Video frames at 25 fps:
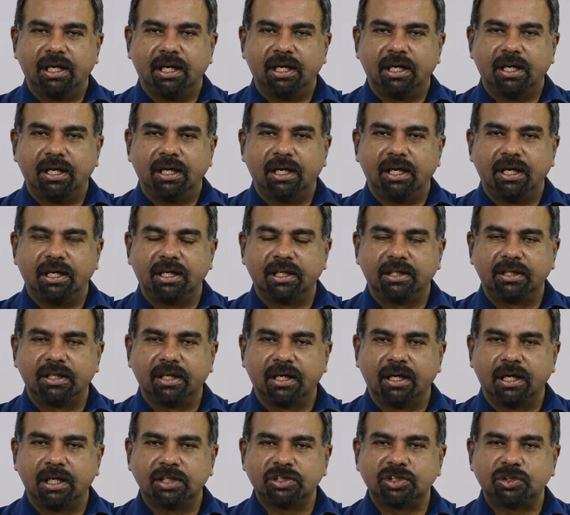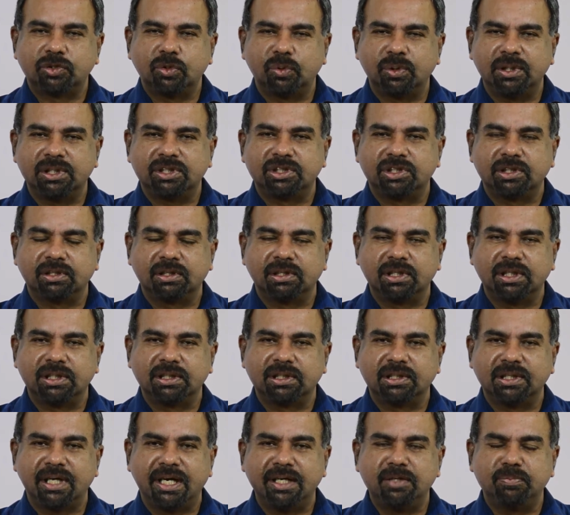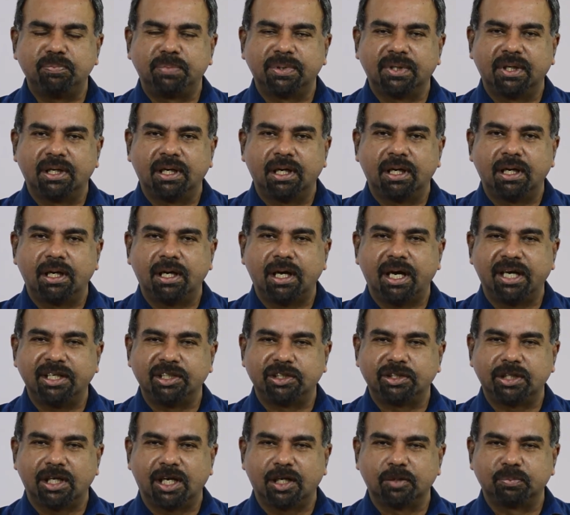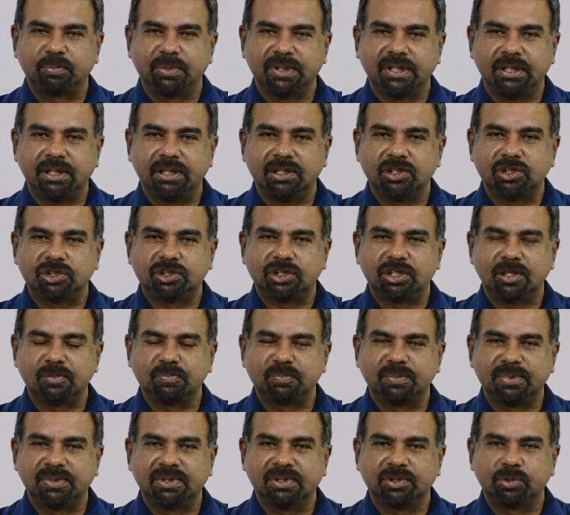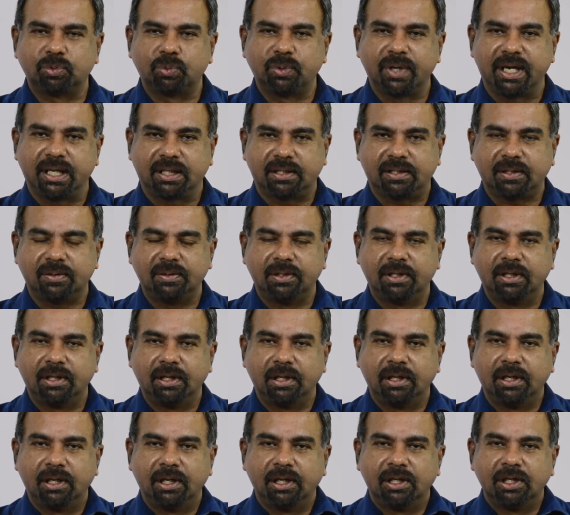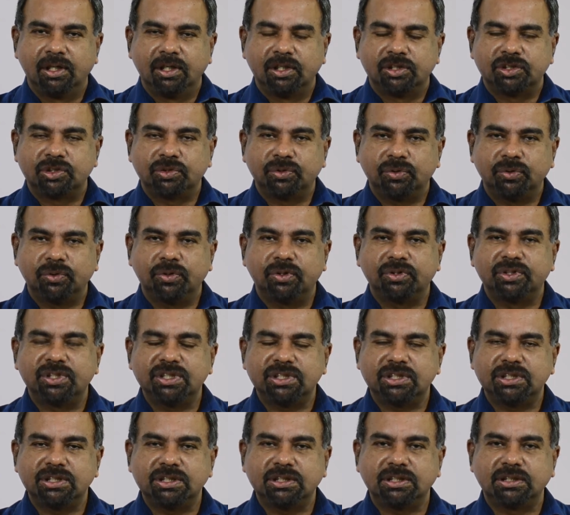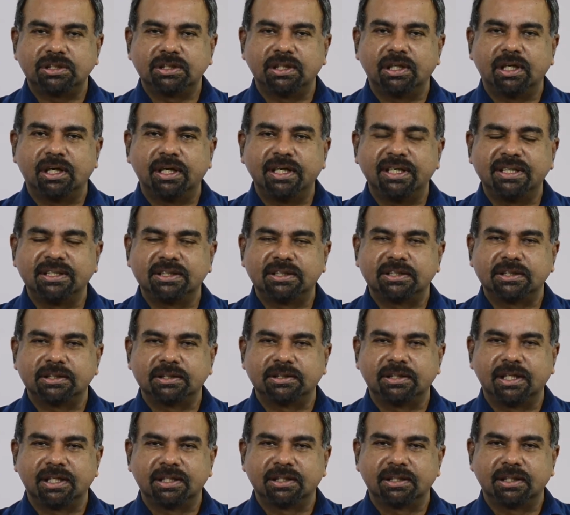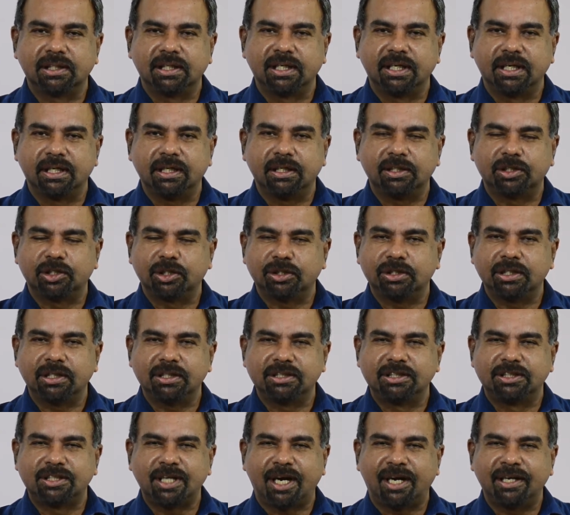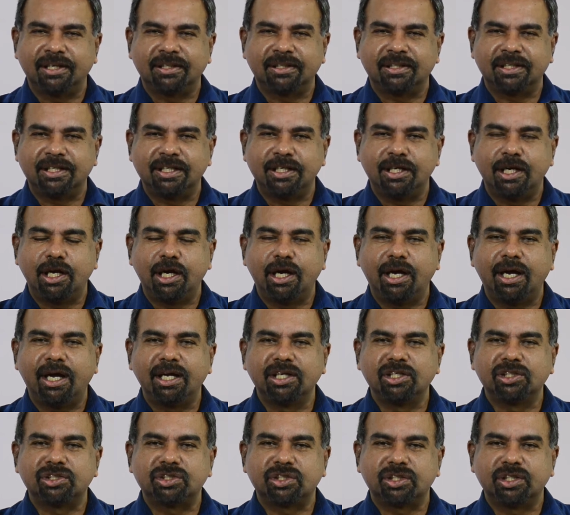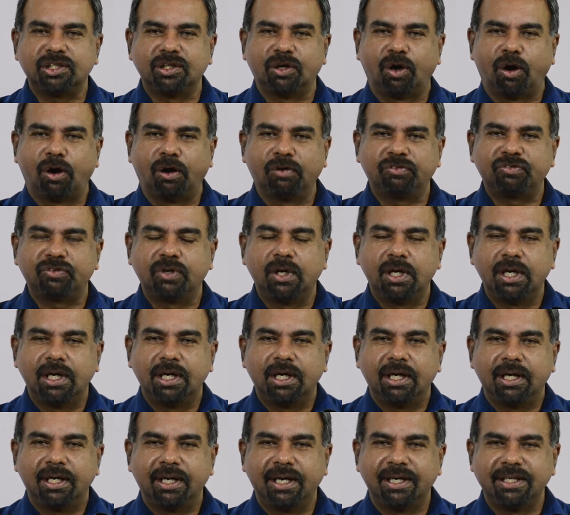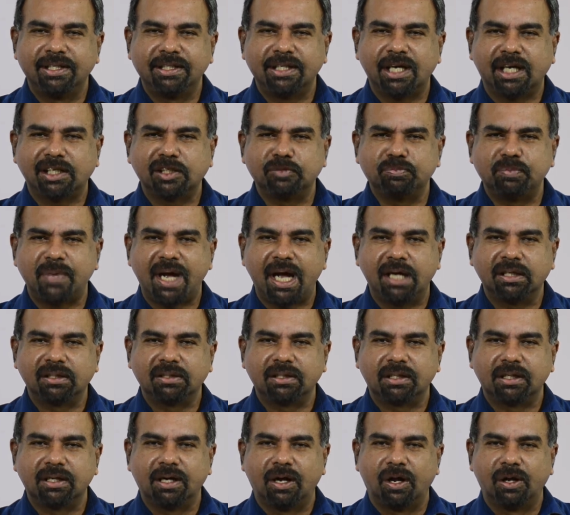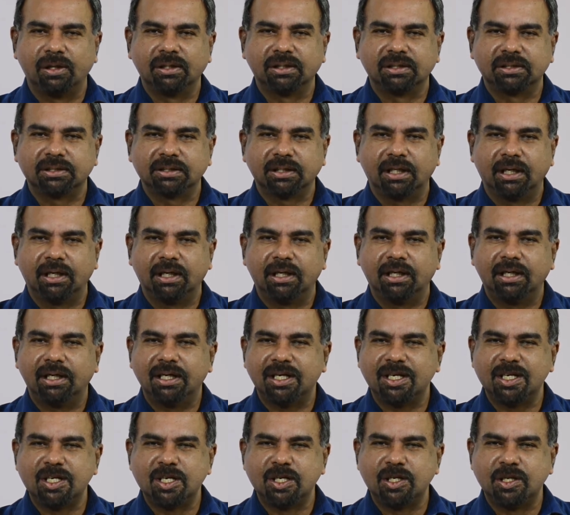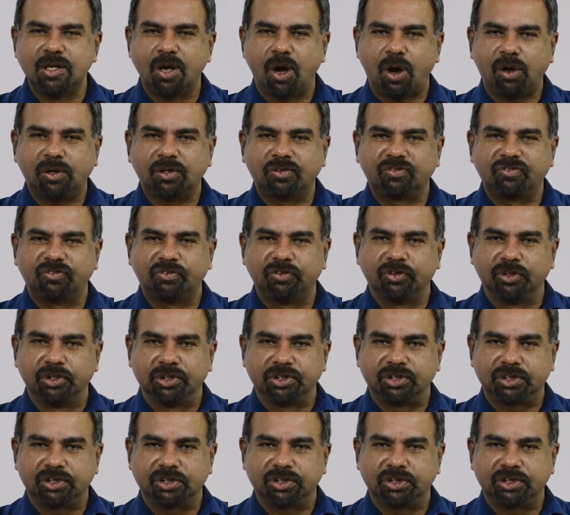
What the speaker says: The solitary neighbor I shall be troubled with. So this is incidentally the diary entry of a young man called Lockwood.